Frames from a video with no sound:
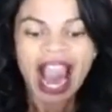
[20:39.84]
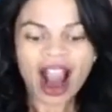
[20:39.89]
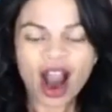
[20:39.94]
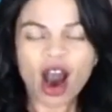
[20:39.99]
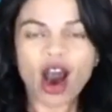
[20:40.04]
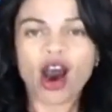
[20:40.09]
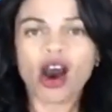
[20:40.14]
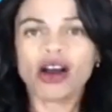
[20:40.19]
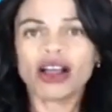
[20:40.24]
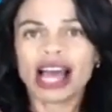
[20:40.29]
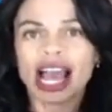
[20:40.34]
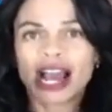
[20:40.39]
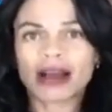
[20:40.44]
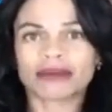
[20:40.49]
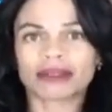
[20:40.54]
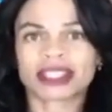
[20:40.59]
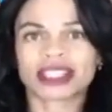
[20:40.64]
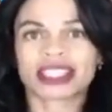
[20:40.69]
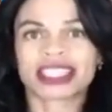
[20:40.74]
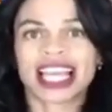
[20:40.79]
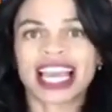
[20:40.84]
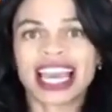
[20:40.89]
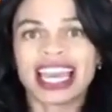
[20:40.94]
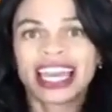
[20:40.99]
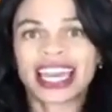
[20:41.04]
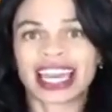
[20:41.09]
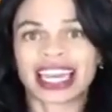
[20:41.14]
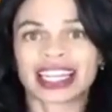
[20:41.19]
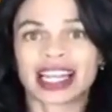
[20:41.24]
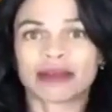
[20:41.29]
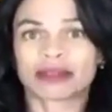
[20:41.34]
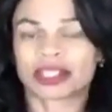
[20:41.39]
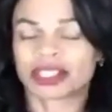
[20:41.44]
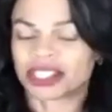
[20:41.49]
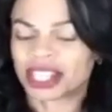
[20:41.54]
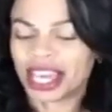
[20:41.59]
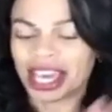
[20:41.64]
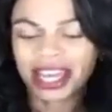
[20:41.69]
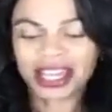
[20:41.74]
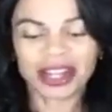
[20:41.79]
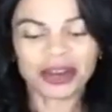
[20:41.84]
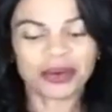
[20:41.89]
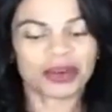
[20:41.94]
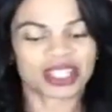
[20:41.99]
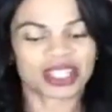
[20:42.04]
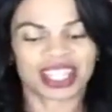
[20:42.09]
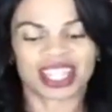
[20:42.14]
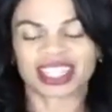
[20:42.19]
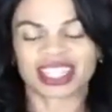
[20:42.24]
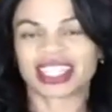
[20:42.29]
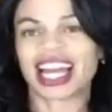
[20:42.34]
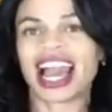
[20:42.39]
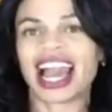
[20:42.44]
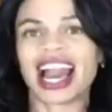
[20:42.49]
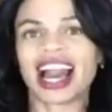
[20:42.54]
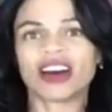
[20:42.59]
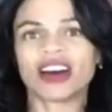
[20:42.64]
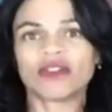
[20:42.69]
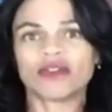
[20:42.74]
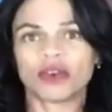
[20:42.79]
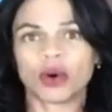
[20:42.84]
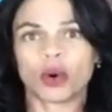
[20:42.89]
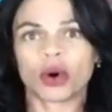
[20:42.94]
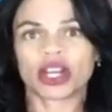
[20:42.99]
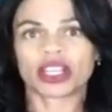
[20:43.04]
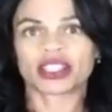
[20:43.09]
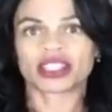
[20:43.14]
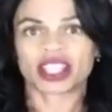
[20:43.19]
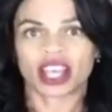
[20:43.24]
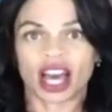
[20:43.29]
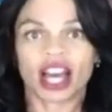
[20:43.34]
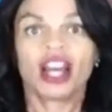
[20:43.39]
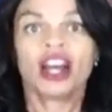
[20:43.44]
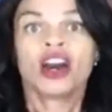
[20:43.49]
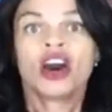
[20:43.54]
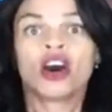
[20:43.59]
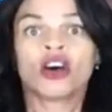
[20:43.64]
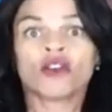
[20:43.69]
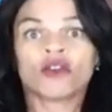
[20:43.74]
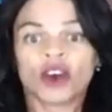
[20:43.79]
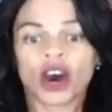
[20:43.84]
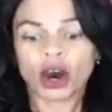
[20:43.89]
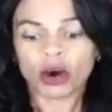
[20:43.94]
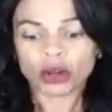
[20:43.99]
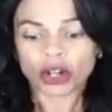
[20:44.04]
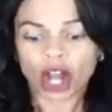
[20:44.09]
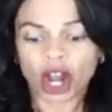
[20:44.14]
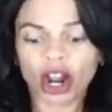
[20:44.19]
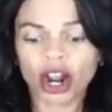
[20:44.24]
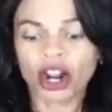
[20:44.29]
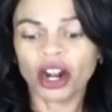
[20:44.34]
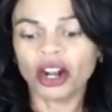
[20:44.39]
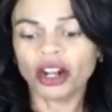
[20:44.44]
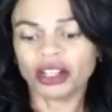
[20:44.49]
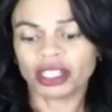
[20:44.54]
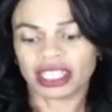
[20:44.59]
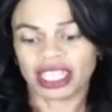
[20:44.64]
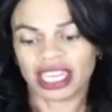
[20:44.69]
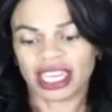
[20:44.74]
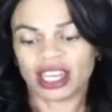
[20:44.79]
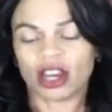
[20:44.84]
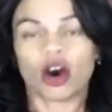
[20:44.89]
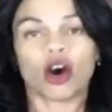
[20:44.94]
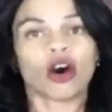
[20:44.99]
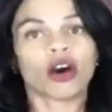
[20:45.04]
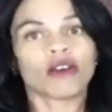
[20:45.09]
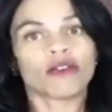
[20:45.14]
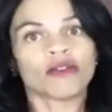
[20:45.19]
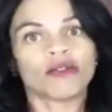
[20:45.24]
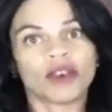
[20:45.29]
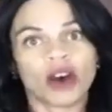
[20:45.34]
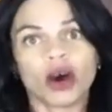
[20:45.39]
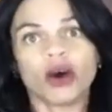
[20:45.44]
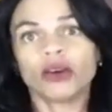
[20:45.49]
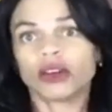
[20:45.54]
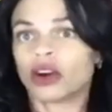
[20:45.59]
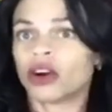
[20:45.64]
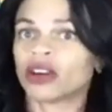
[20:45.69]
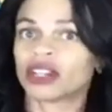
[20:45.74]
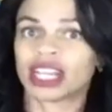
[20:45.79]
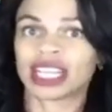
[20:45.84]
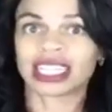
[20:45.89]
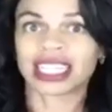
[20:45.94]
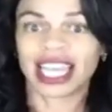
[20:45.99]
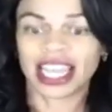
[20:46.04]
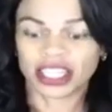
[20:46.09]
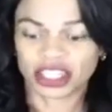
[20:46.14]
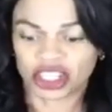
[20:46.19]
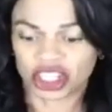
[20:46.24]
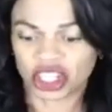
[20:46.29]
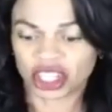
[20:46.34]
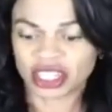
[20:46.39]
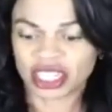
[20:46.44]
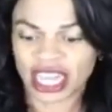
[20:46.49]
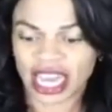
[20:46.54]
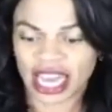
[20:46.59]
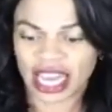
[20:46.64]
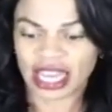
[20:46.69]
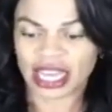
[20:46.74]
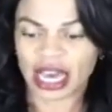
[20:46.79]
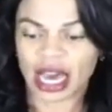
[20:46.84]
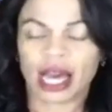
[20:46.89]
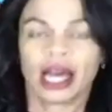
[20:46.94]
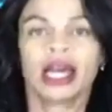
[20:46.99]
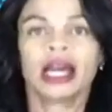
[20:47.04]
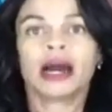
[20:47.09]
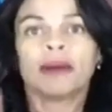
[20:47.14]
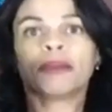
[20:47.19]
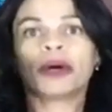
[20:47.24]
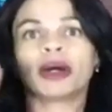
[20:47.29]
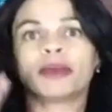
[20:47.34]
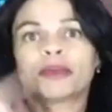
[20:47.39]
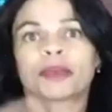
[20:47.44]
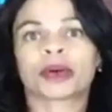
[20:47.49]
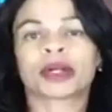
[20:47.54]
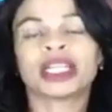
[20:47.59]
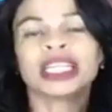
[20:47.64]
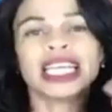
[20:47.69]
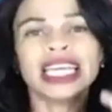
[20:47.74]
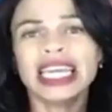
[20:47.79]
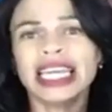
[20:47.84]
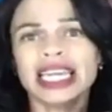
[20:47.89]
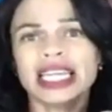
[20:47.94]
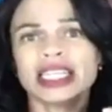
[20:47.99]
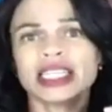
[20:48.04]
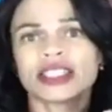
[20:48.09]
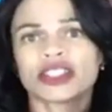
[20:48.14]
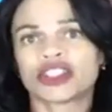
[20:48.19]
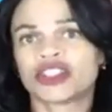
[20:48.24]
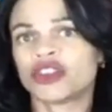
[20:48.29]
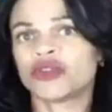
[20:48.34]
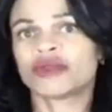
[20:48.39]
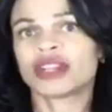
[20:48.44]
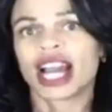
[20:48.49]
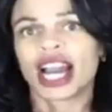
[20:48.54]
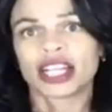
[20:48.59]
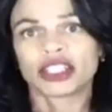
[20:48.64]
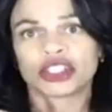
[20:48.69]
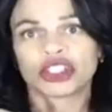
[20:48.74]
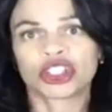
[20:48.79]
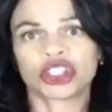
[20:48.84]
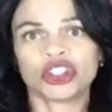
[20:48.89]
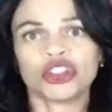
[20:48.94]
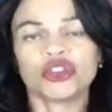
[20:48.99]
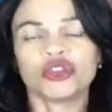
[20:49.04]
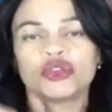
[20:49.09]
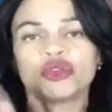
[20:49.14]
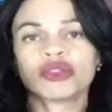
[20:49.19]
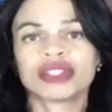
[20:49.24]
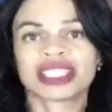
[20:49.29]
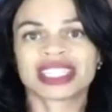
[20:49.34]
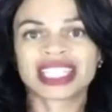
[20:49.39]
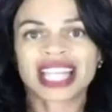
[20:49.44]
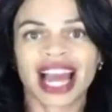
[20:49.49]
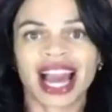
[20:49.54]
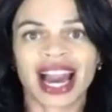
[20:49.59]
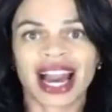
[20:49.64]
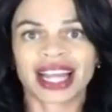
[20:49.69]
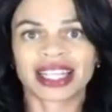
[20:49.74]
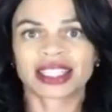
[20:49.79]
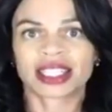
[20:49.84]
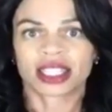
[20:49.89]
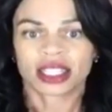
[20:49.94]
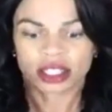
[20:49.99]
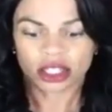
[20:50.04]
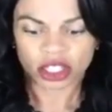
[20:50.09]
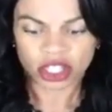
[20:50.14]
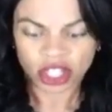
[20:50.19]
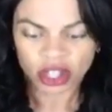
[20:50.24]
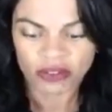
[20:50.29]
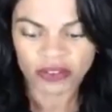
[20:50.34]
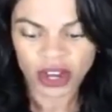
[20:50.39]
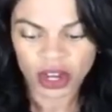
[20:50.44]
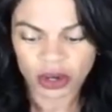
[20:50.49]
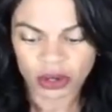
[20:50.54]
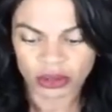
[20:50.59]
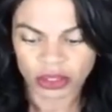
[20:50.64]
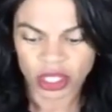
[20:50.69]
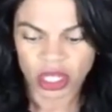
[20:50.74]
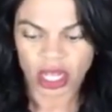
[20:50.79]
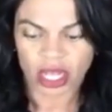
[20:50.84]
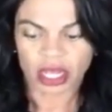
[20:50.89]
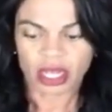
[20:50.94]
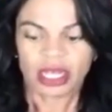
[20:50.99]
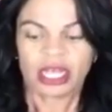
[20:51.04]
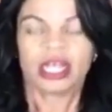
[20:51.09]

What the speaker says: All I'm saying, and I'm saying it with a loud voice, vote early or vote on election day, but please do not choose not to vote.